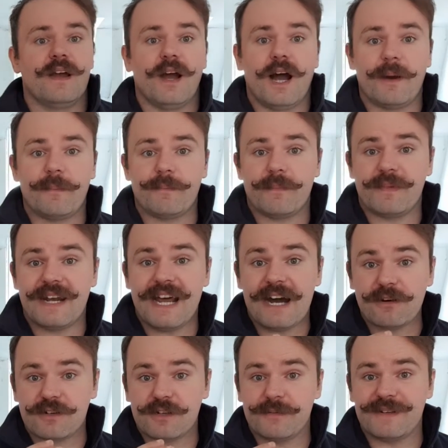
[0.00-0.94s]
I'm
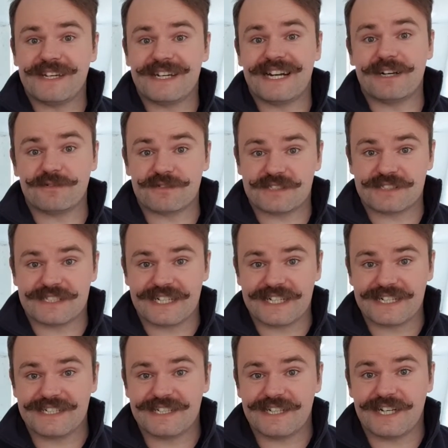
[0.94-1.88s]
now going to be
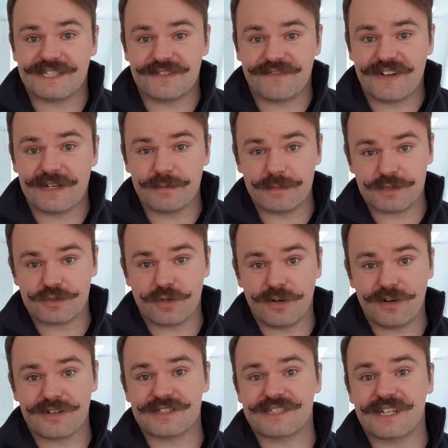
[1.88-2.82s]
announcing a development
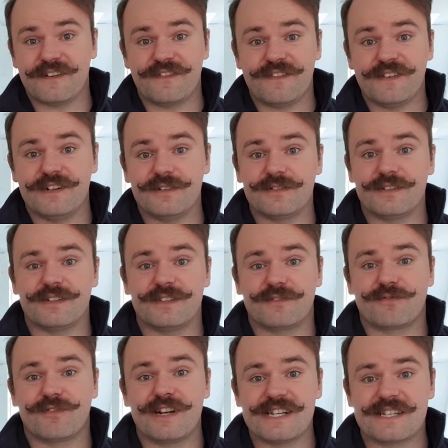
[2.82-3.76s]
tour because I feel that the
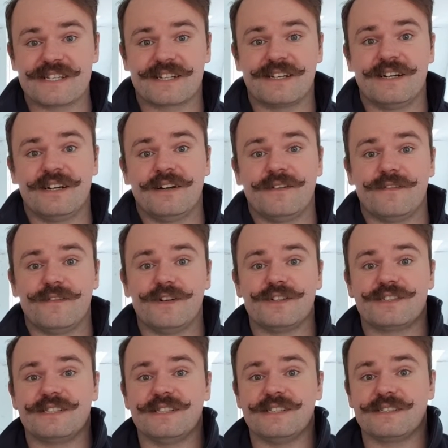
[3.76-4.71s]
risk
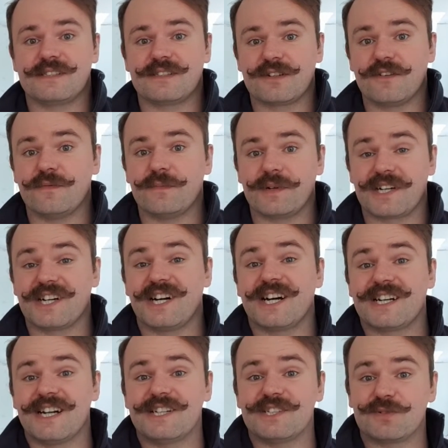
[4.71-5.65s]
versus the government
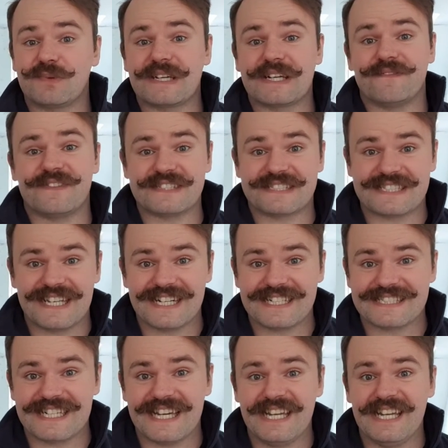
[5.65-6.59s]
guidelines we can
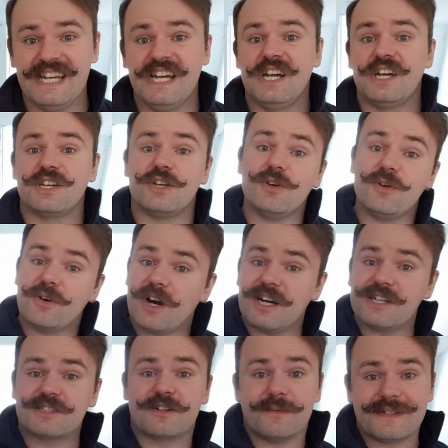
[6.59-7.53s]
facilitate. You
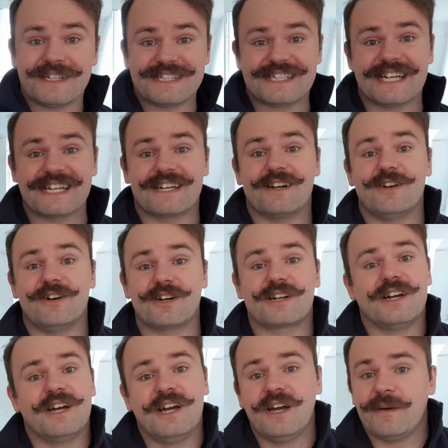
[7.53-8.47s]
guys coming to take a
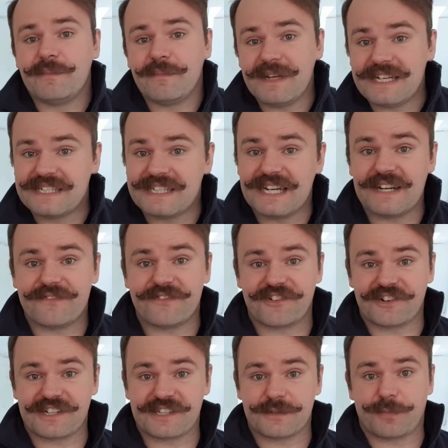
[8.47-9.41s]
look, me
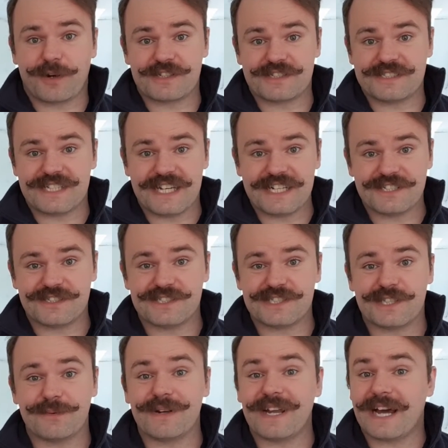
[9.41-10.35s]
delivering the presentations
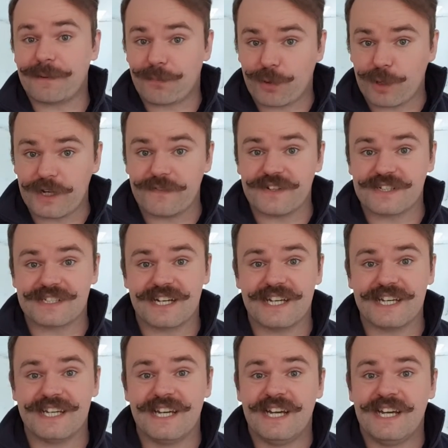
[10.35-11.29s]
that we had
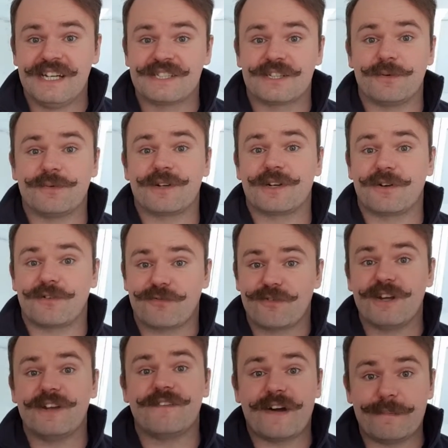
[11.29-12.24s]
previously. So we're going to
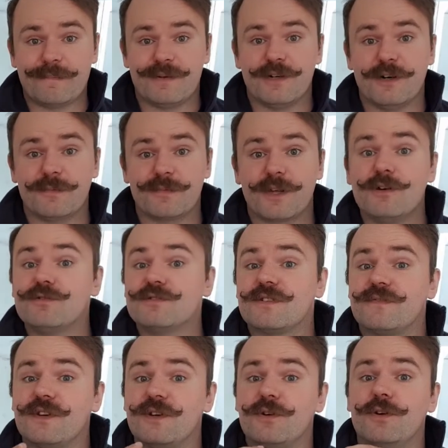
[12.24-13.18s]
revamp it up. Those
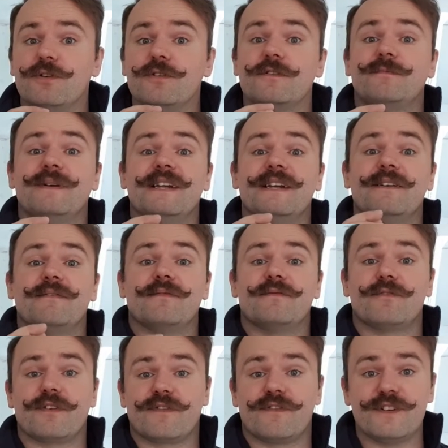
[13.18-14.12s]
of you who have been
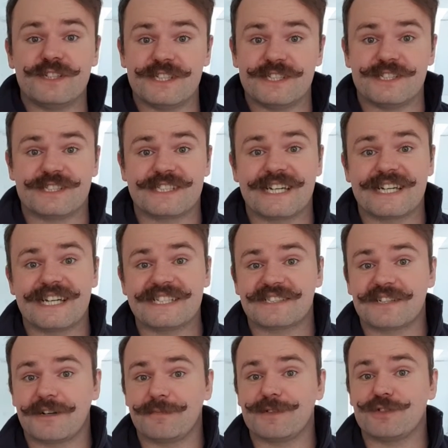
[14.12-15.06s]
refunded your
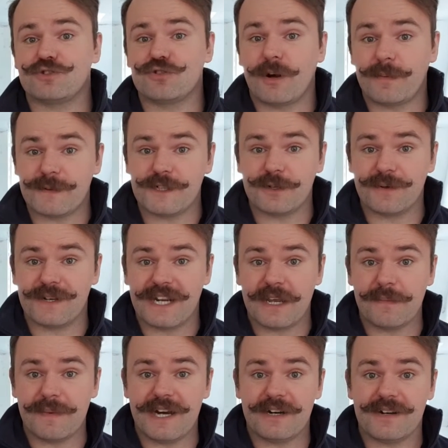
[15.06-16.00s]
tickets, I'll be dropping you an
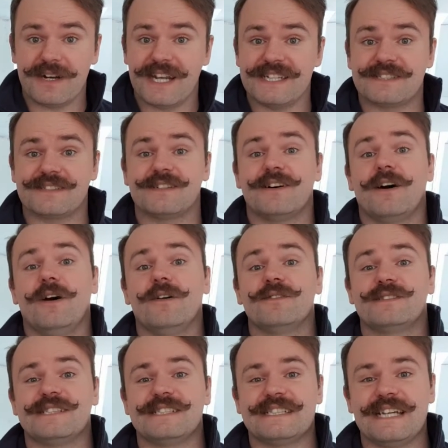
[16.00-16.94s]
email later
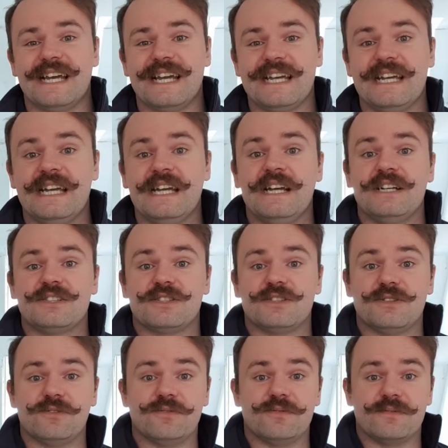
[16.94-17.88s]
on today
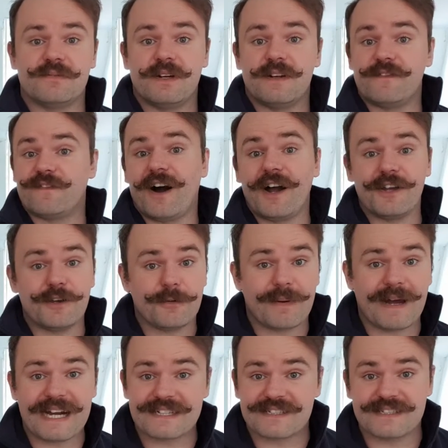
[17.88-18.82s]
to invite you
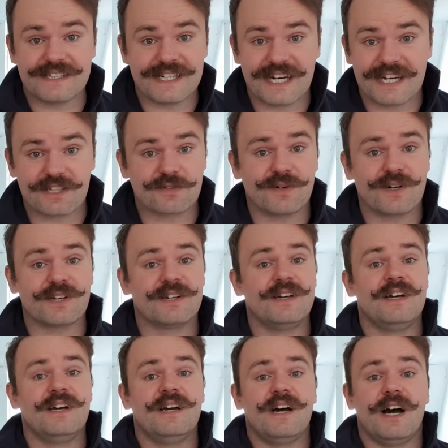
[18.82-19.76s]
back to the next one.
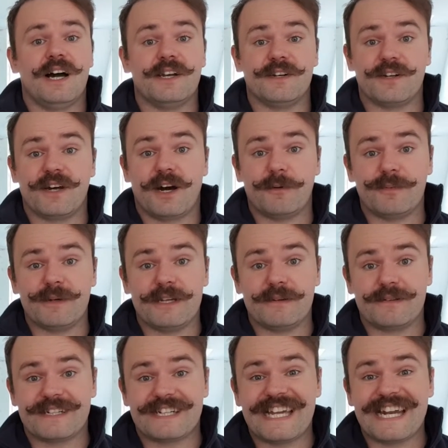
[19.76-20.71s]
And I'll
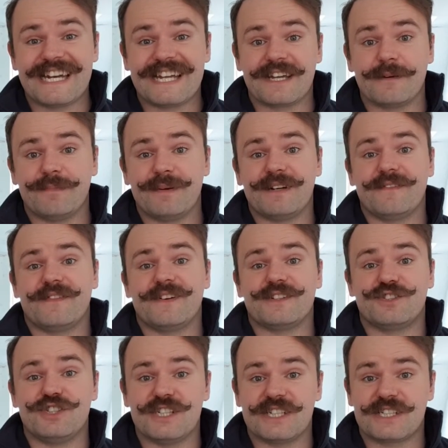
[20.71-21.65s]
be getting a bit of a
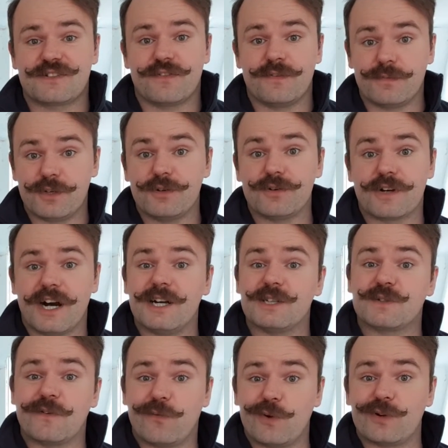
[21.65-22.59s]
gist from you
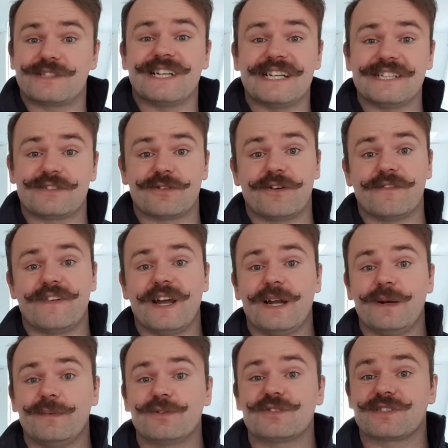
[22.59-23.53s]
guys of what dates are
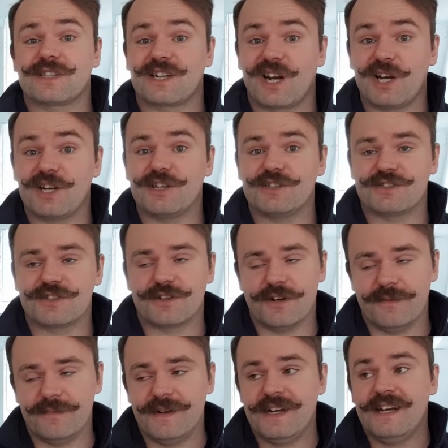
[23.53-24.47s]
available because I'd like you to
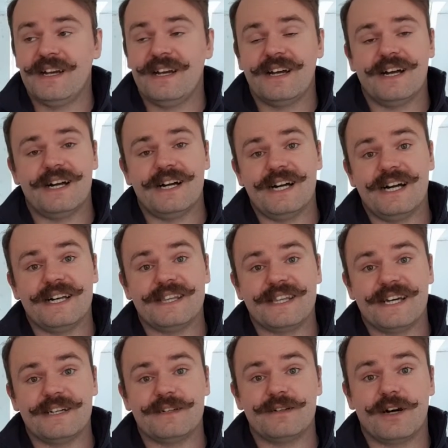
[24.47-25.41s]
come. And
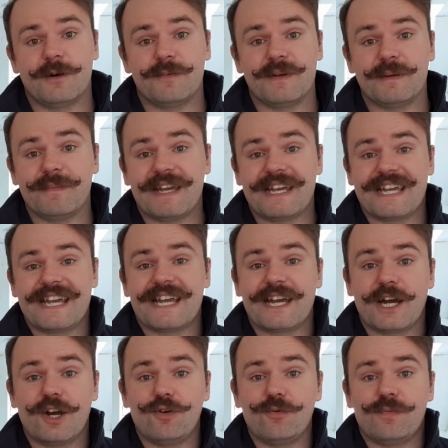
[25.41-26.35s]
then I'll be making
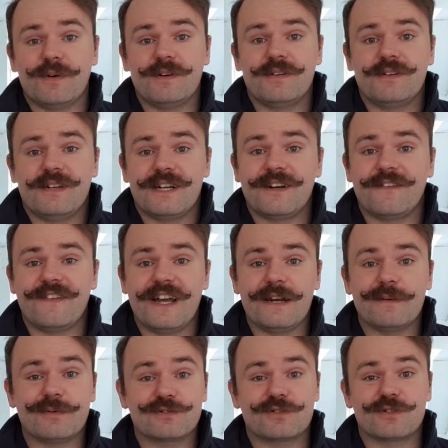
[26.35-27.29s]
it open and
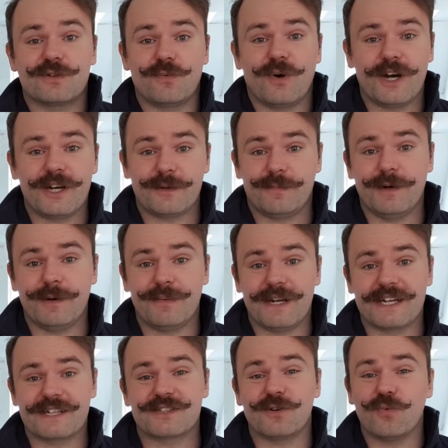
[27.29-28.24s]
available to the wider
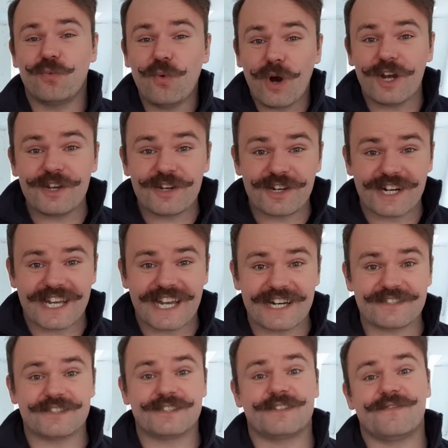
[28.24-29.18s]
public. So what are you going to get
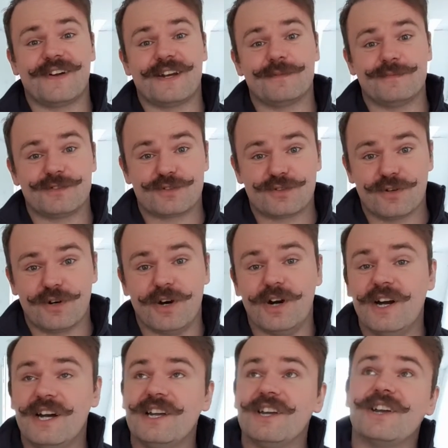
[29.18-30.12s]
on the development
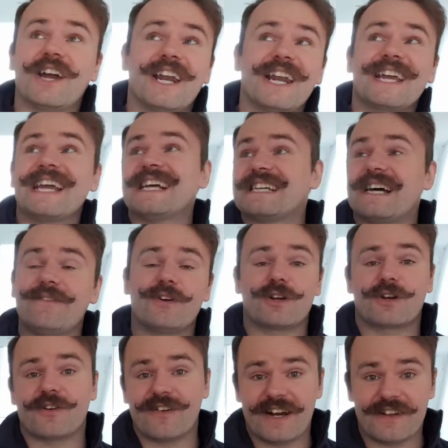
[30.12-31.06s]
tour? You're going to get to have a
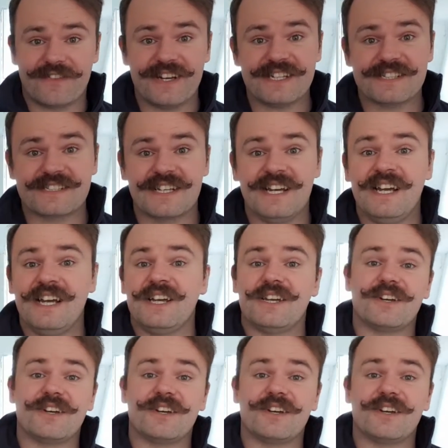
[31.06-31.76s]
look around this.